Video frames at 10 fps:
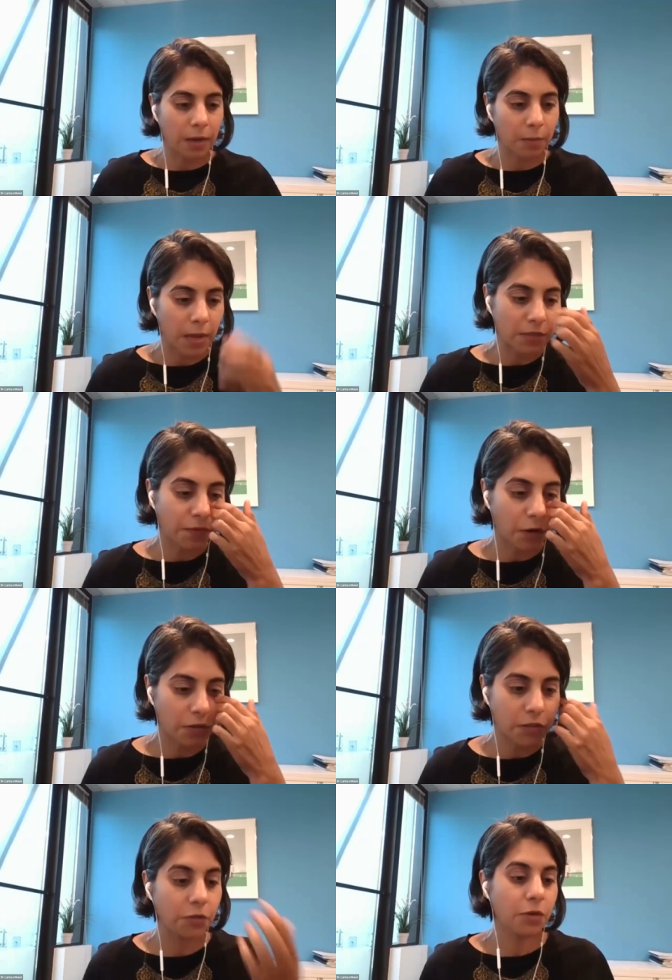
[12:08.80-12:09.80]
um, as far
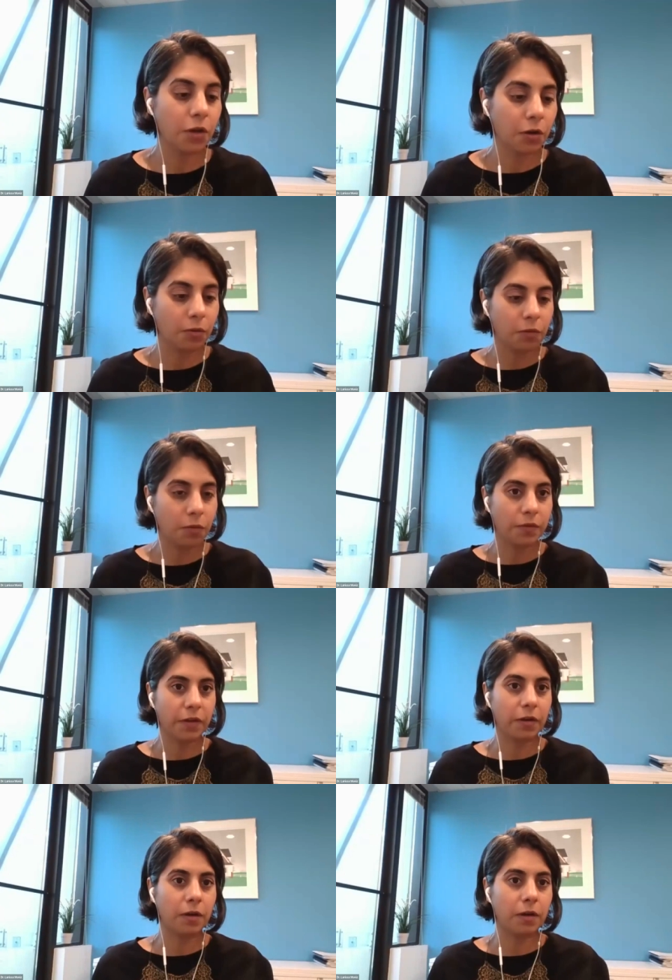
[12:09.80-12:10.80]
as you know,
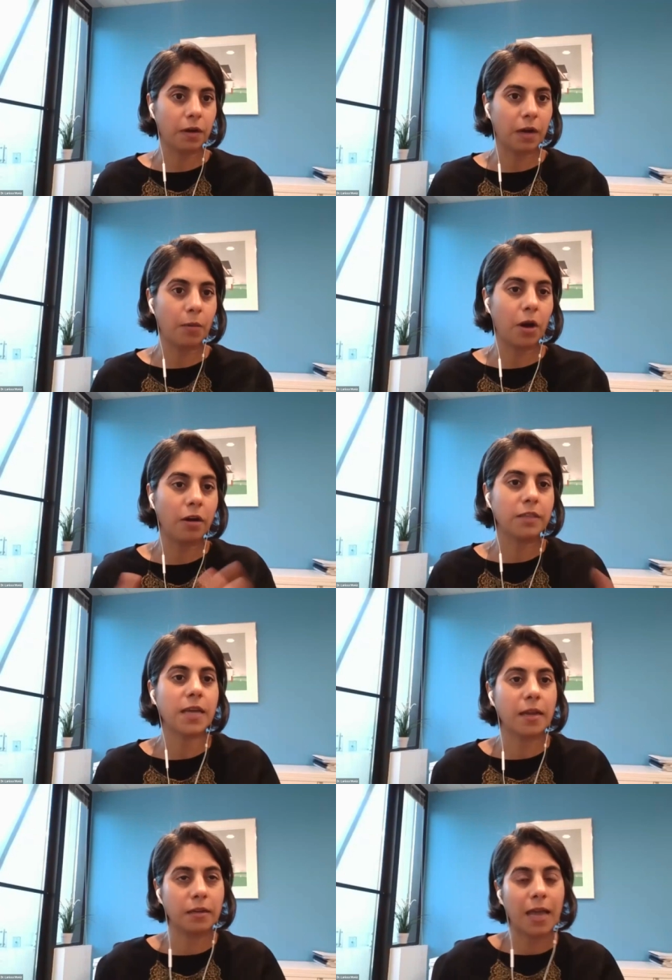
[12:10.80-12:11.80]
there um, aren't
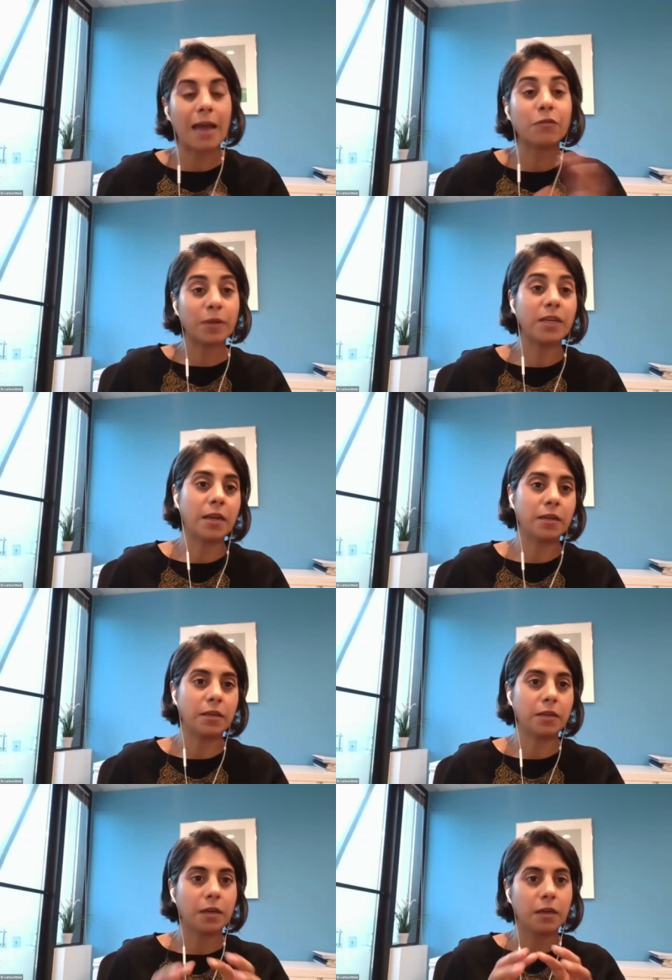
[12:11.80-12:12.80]
any, haven't been
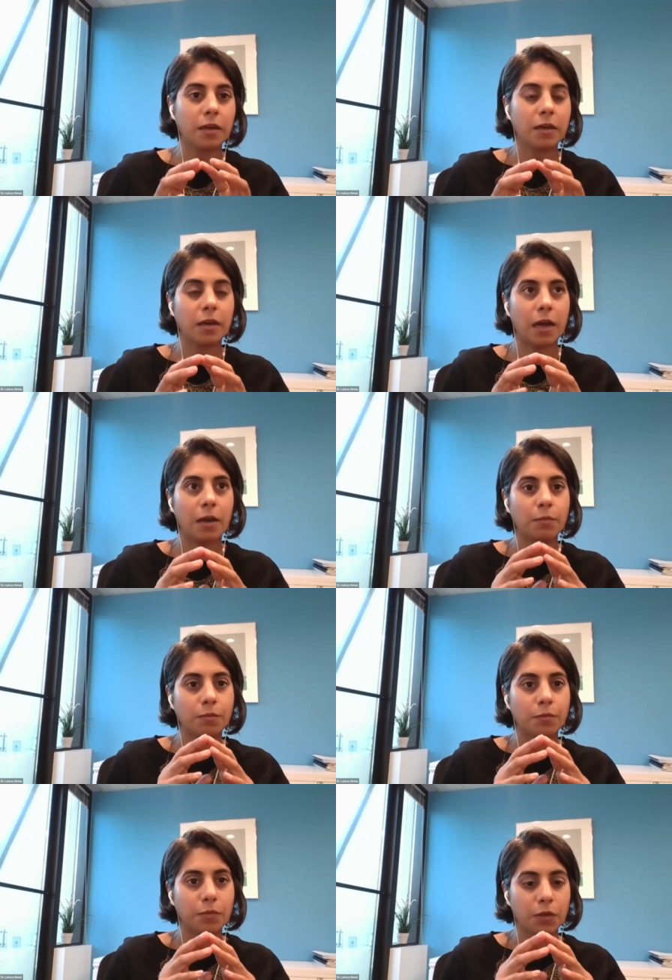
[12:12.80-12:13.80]
any
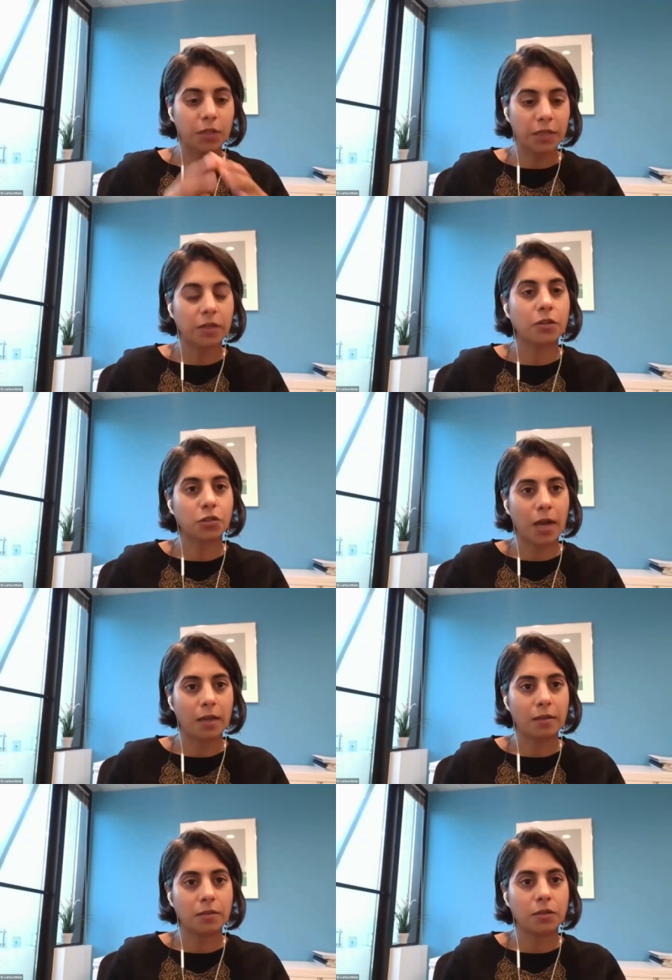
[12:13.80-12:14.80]
um, clinical
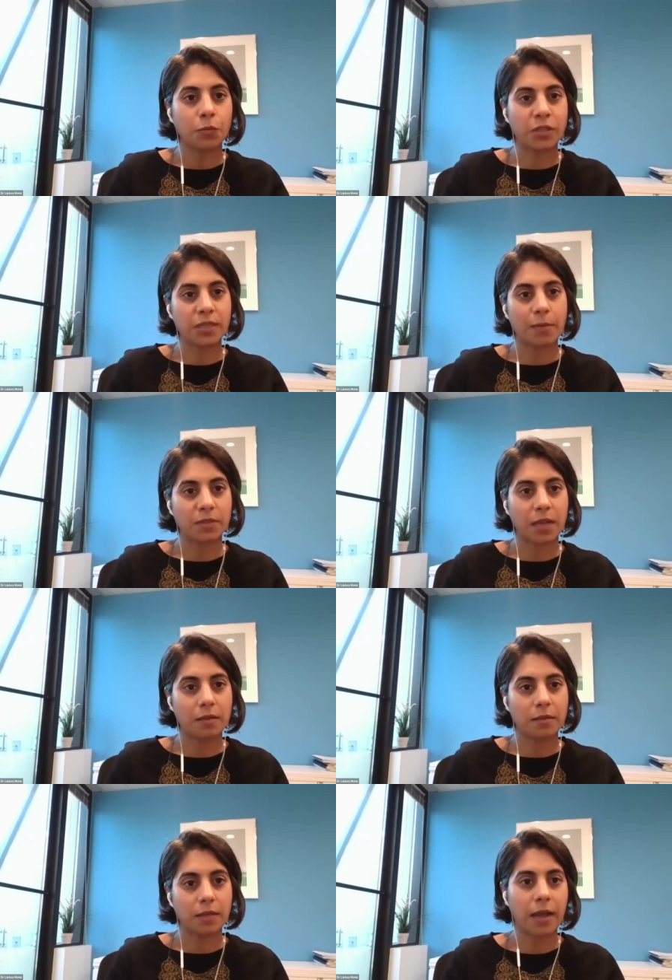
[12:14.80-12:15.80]
trials with stem
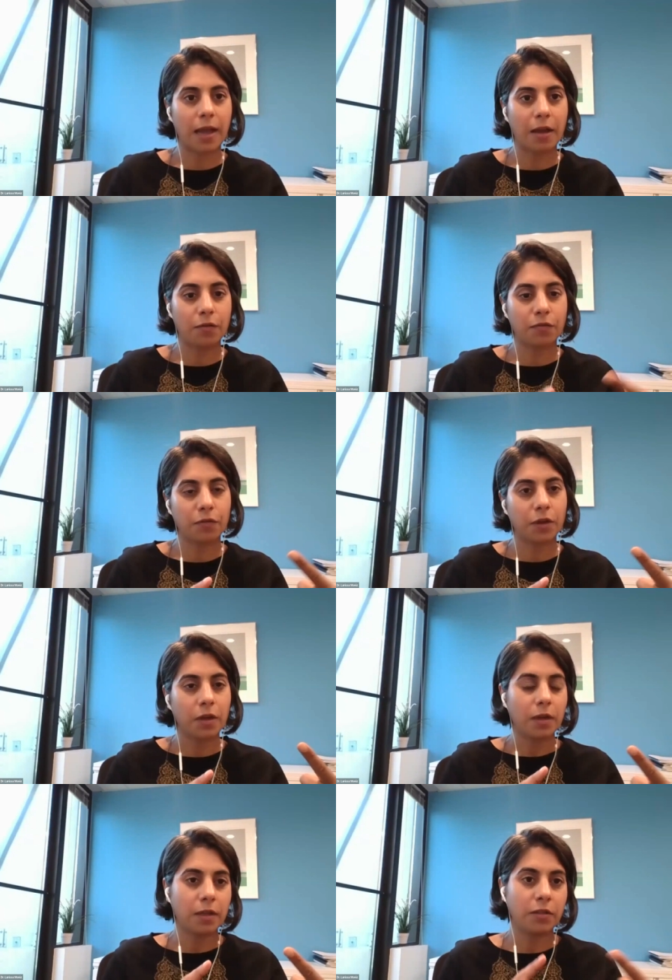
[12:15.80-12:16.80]
cells that have
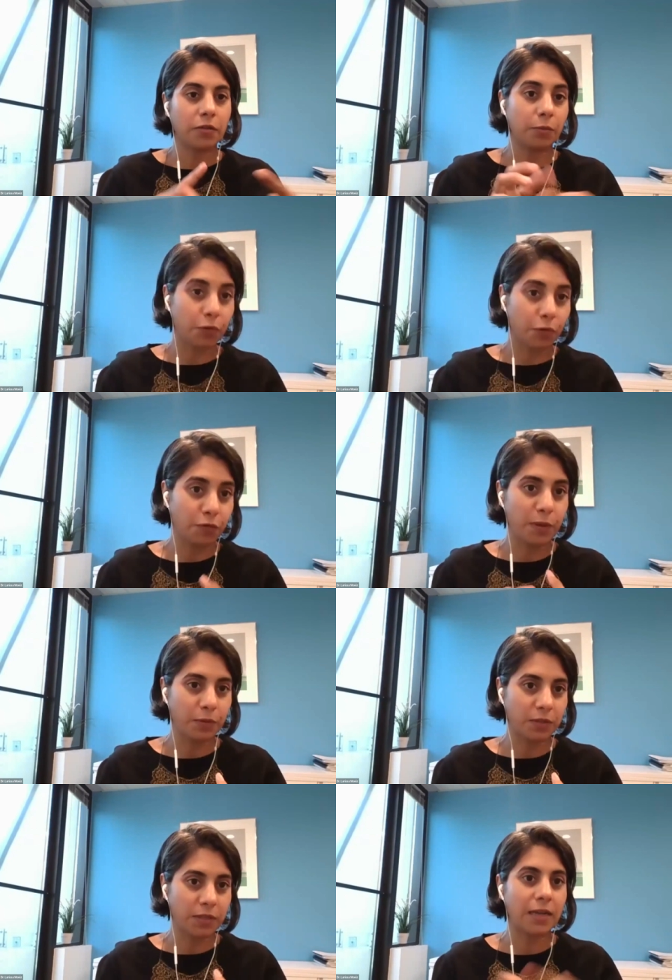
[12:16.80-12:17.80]
either improved
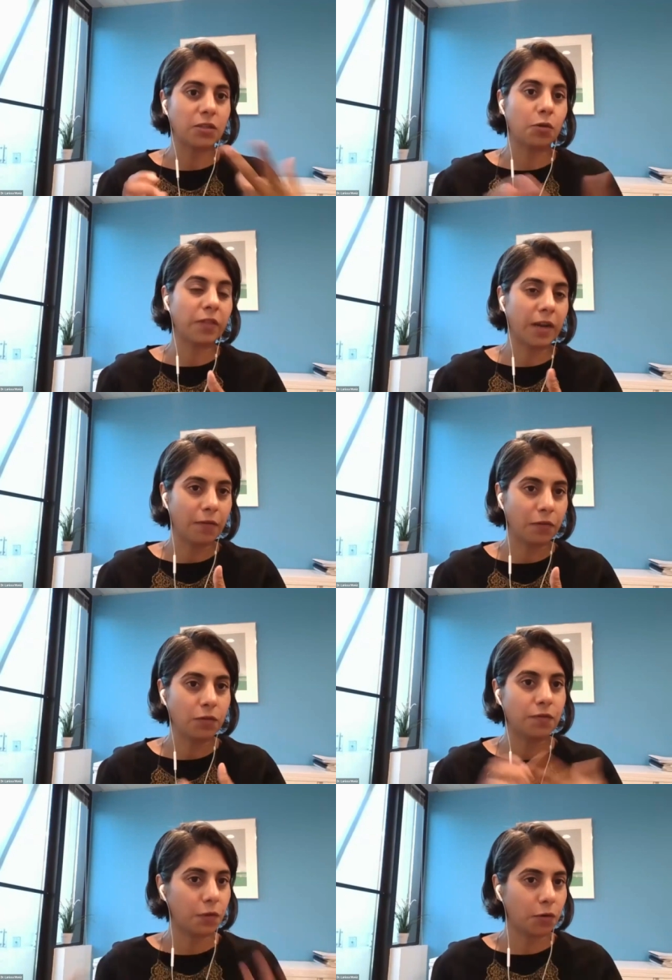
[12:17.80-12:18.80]
people's sites or that have
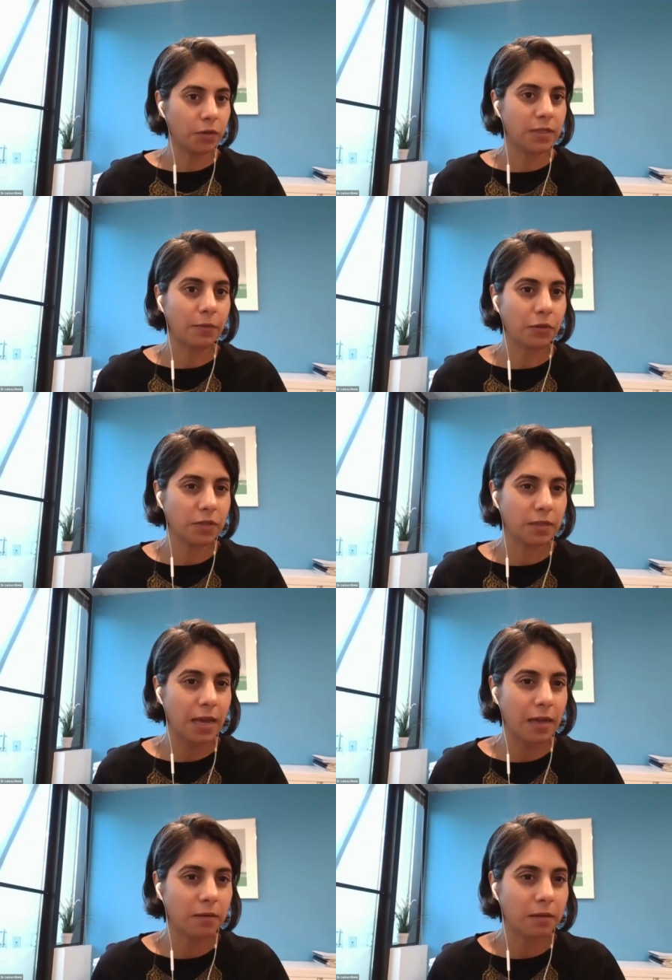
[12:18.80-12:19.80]
used photoreceptors. Is
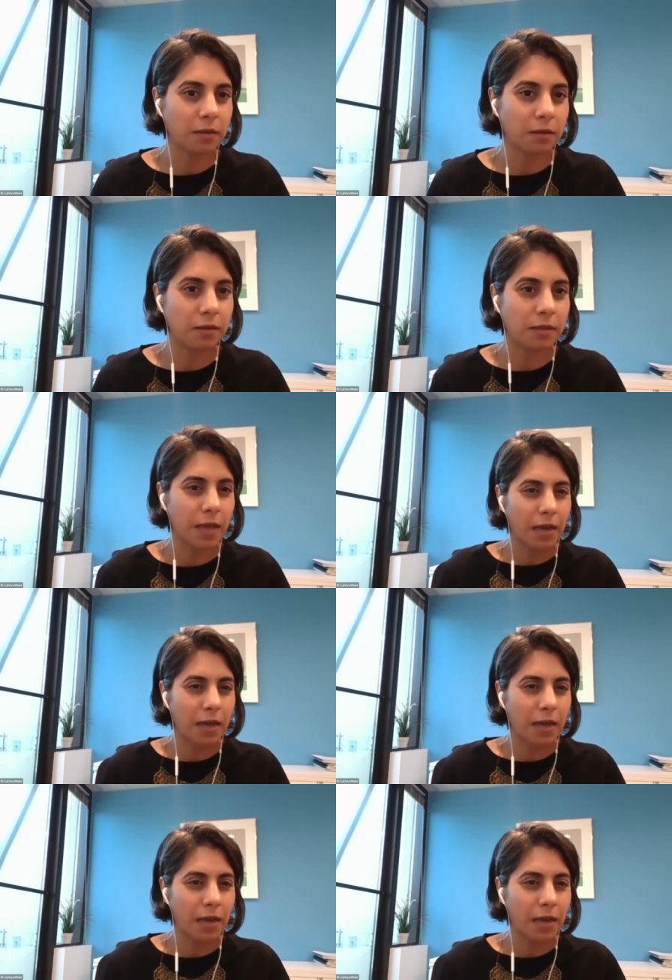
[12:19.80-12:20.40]
that is it that?